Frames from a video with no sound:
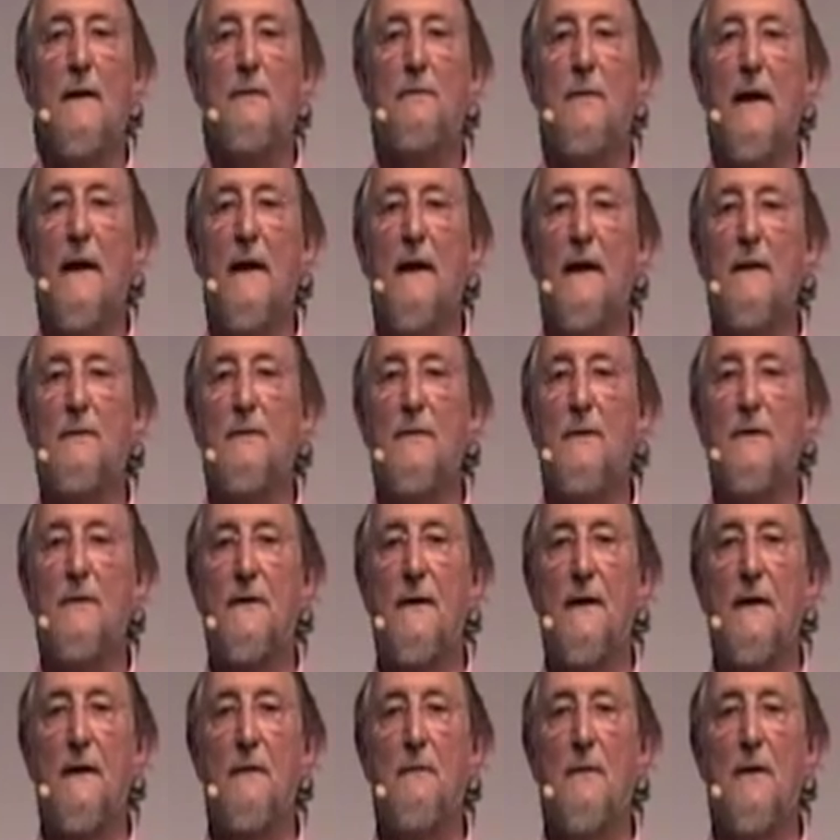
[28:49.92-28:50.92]
Perhaps
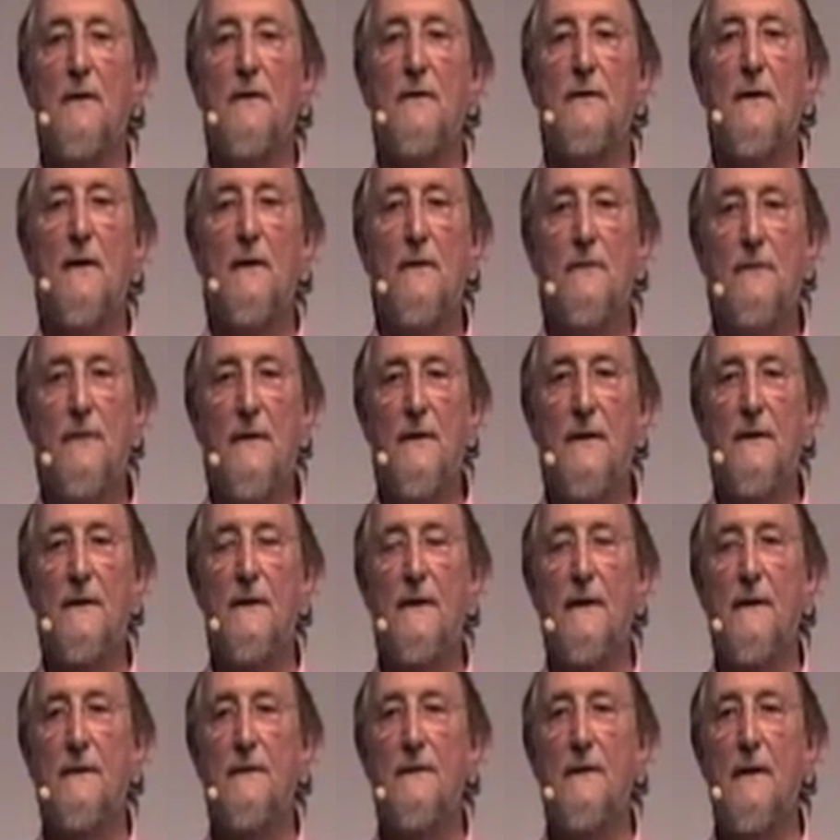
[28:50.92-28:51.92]
the most
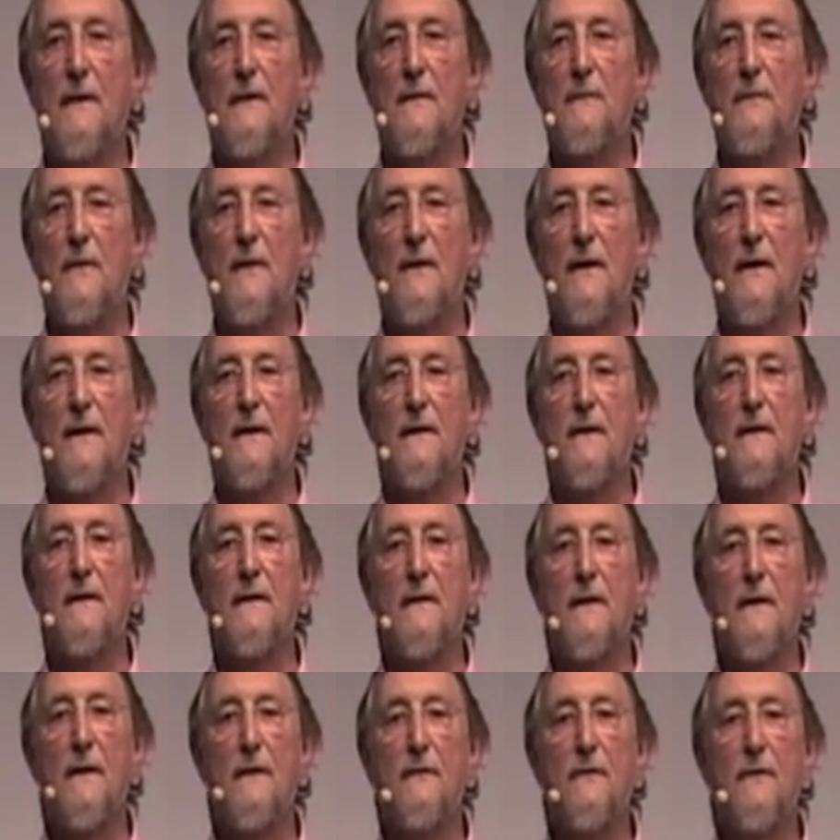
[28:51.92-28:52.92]
obvious example I can
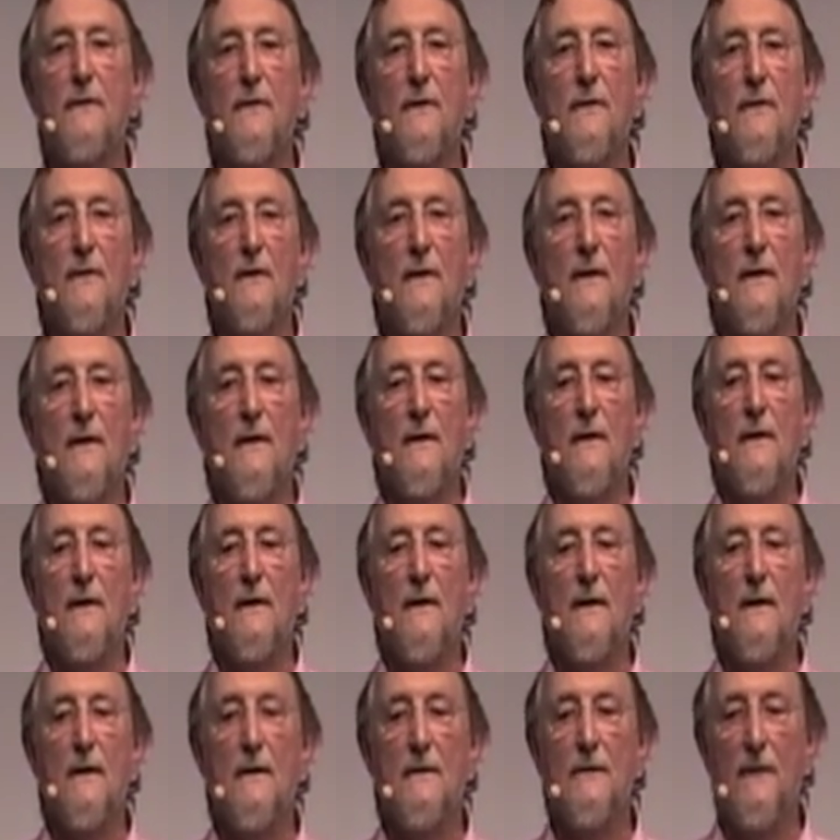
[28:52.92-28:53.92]
give you,
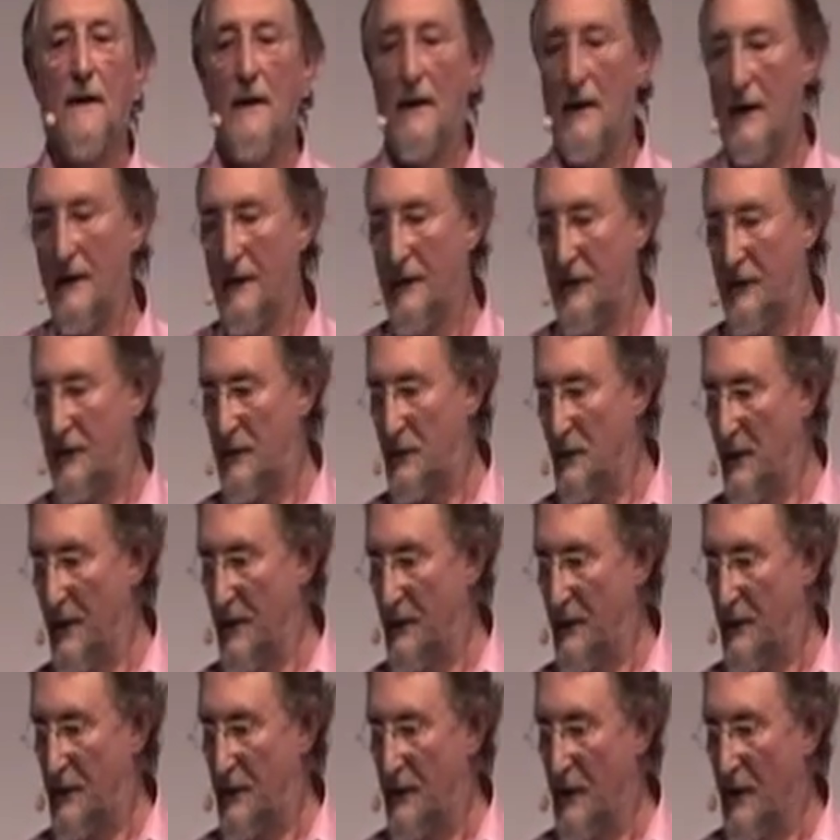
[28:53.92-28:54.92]
if I
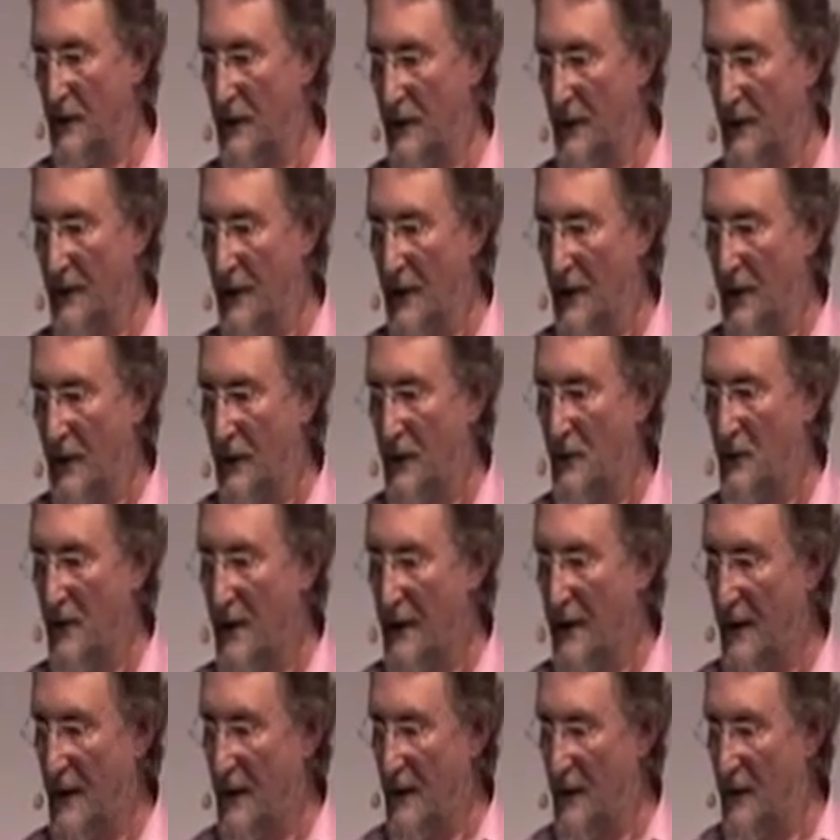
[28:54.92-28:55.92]
switch the
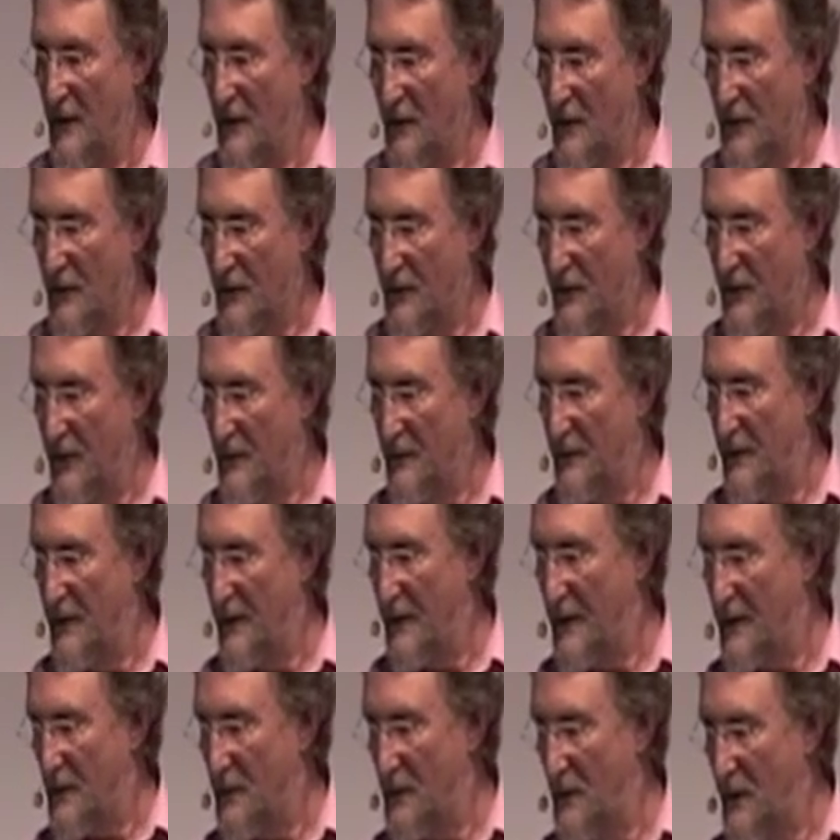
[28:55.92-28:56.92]
way I look from the
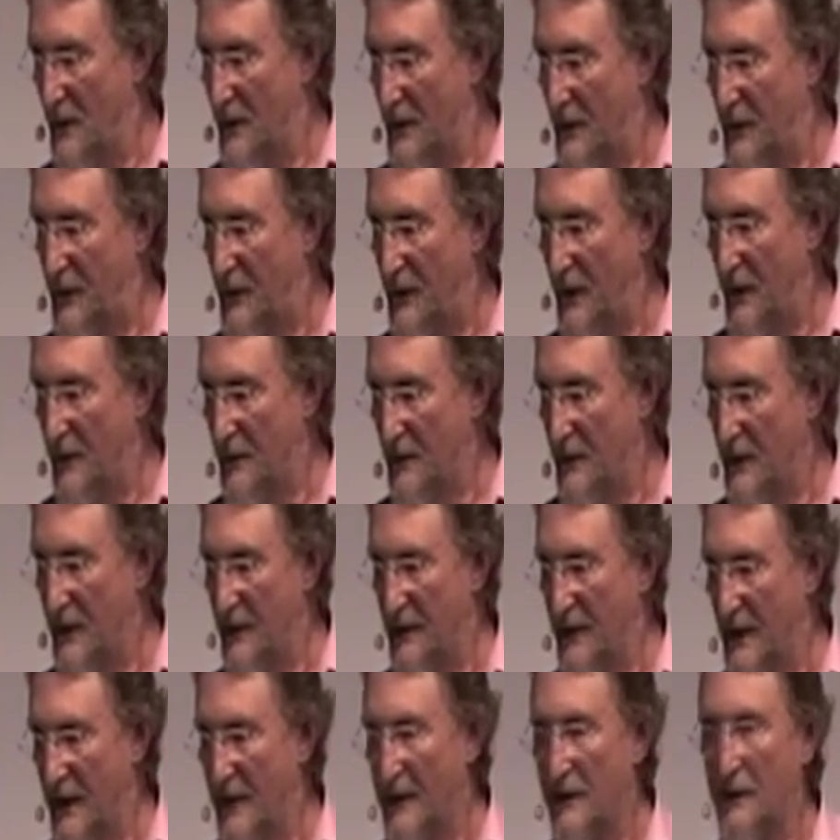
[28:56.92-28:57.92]
little word
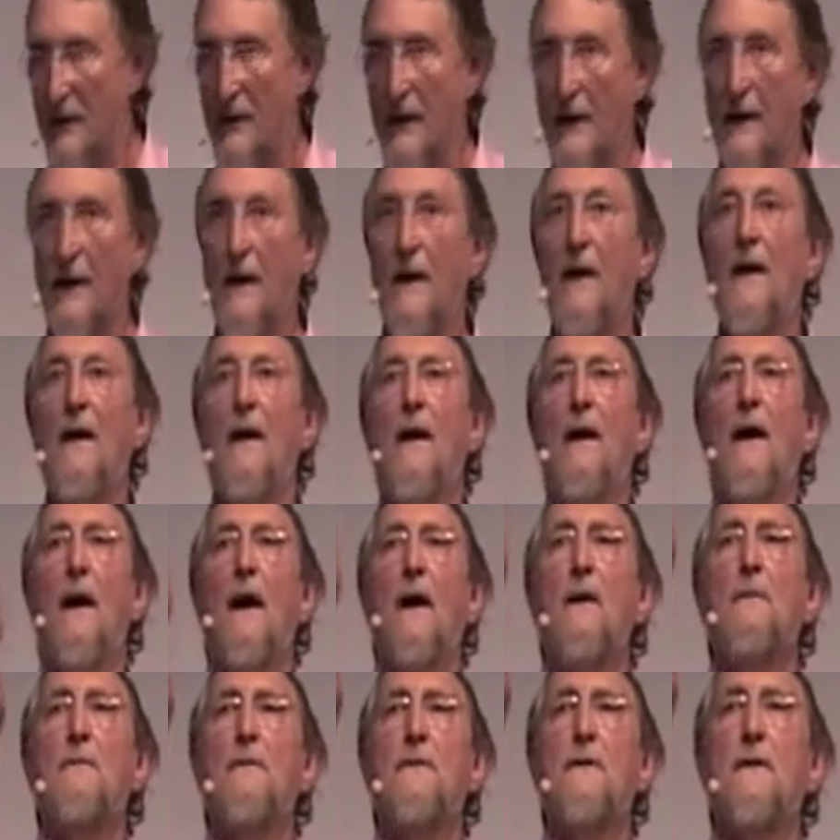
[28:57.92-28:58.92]
Sony down there
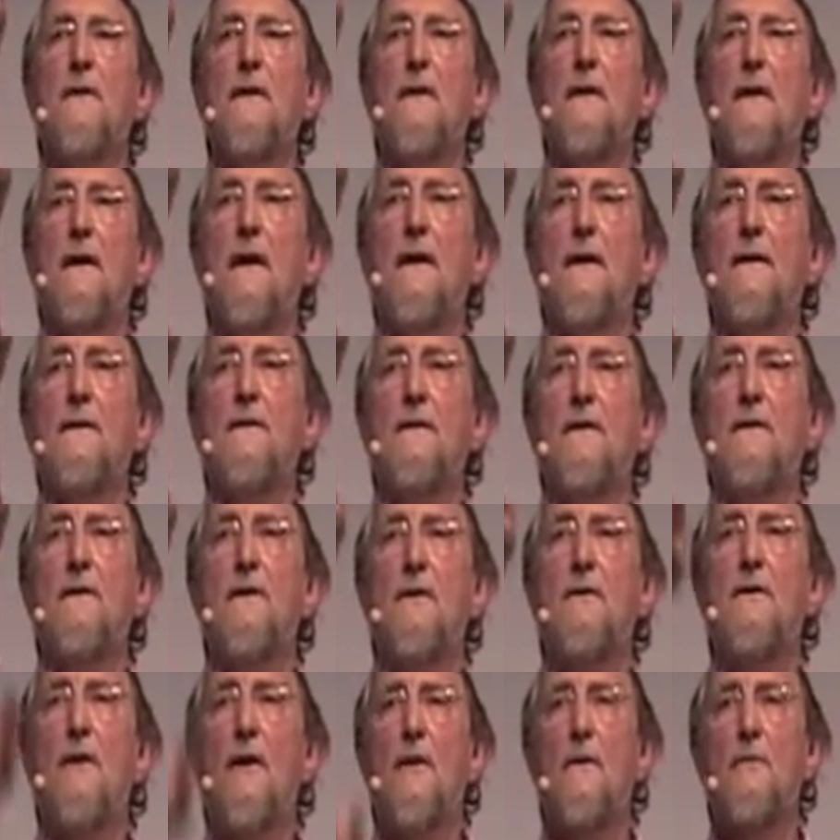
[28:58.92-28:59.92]
up to the light in
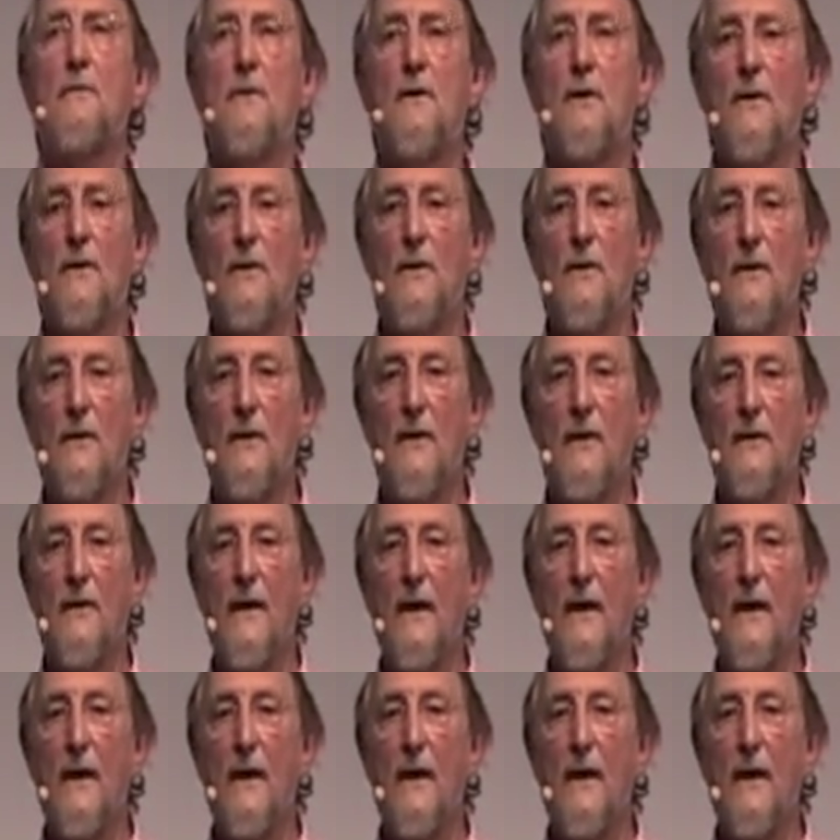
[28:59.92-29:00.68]
the top corner